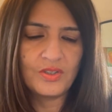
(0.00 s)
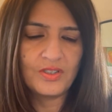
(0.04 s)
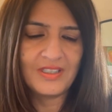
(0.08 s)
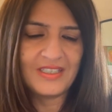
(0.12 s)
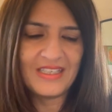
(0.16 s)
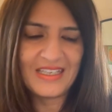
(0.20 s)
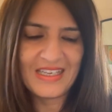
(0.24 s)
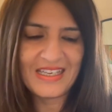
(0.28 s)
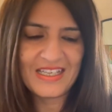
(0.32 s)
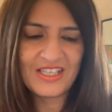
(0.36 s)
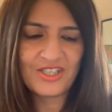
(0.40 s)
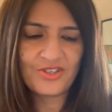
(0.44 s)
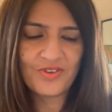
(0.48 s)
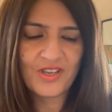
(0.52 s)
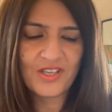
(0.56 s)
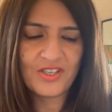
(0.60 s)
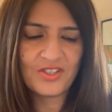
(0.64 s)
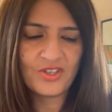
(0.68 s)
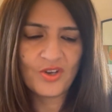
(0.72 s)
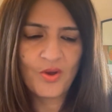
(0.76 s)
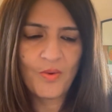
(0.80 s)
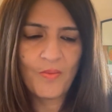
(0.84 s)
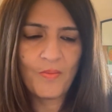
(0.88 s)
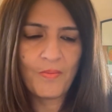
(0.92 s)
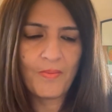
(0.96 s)
de-stress
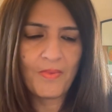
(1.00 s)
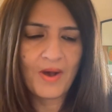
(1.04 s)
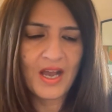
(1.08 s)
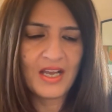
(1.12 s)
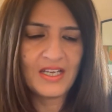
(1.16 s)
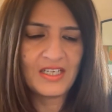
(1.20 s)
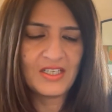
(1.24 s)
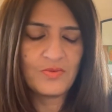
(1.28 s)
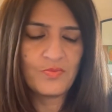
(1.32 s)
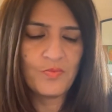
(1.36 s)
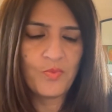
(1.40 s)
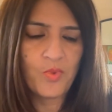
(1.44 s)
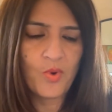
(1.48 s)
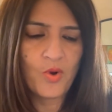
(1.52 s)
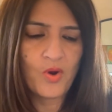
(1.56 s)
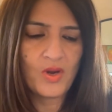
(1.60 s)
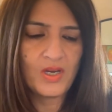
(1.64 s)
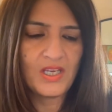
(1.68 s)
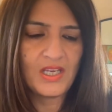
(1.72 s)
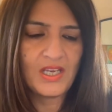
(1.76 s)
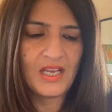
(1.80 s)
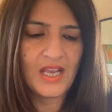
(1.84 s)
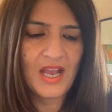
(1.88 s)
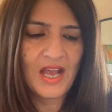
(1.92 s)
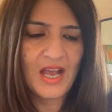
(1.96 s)
your mind,
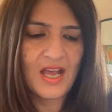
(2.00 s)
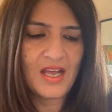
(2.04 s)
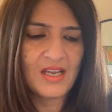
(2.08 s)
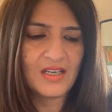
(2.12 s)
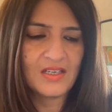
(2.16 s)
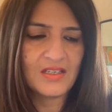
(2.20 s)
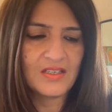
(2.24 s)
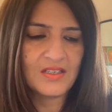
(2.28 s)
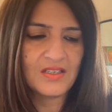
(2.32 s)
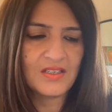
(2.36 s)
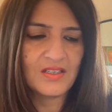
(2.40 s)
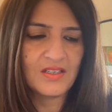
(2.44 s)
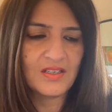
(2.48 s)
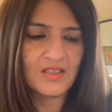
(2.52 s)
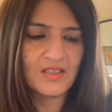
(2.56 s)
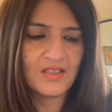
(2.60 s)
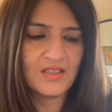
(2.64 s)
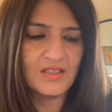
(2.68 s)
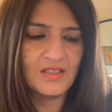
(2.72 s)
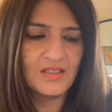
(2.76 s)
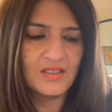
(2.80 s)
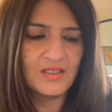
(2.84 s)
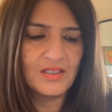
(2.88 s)
body, and... the